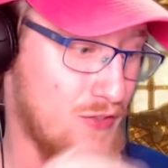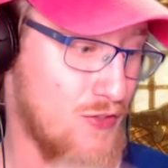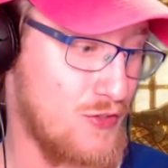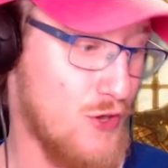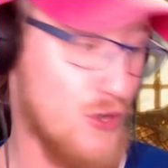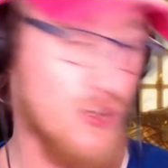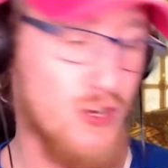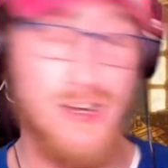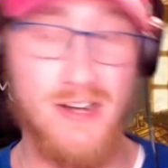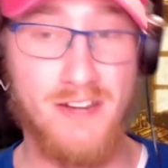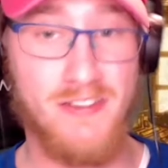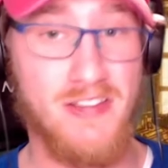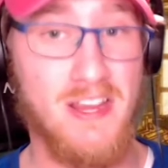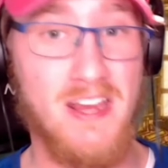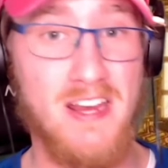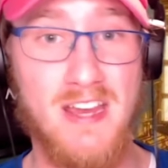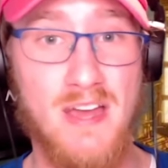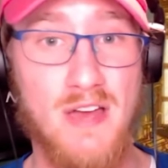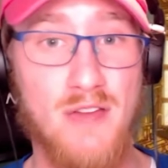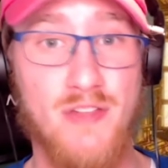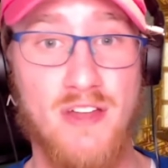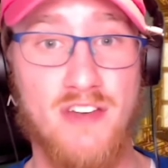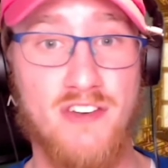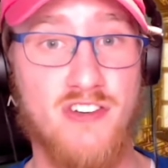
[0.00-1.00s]
they're going to take
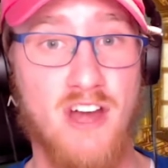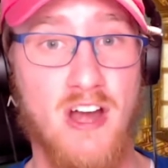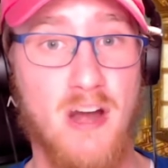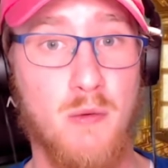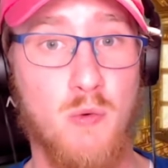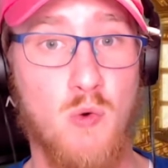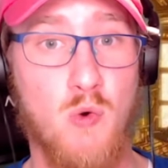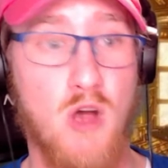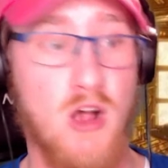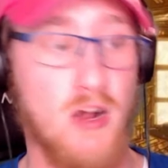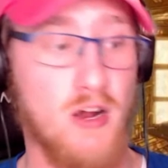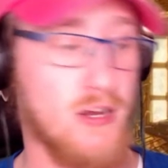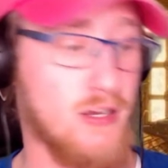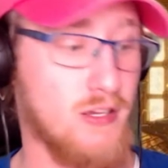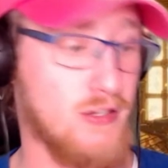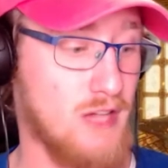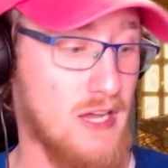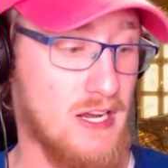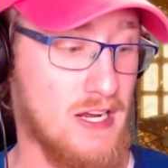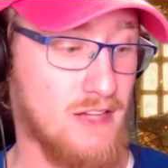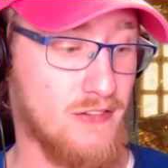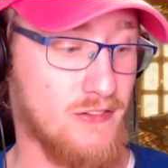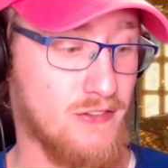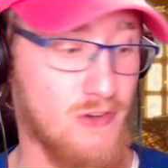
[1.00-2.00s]
out that Jabberwock
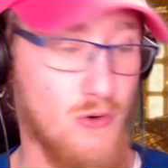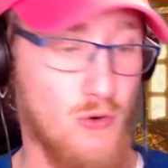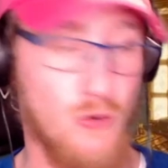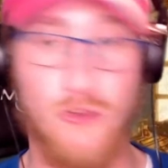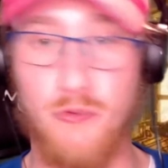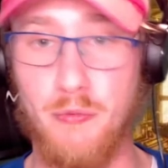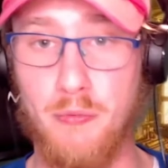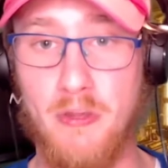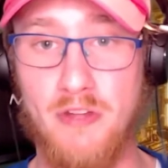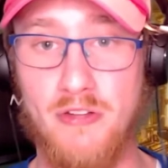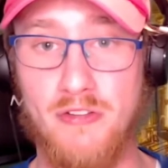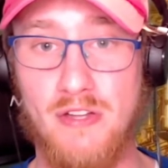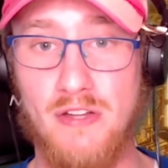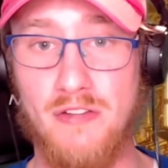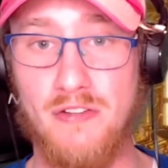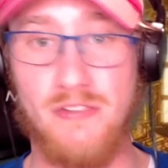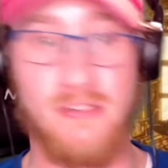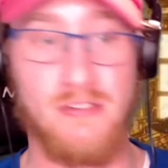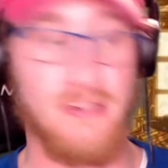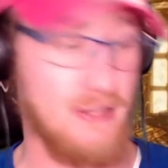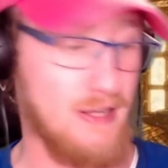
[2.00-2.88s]
like it's no one's business.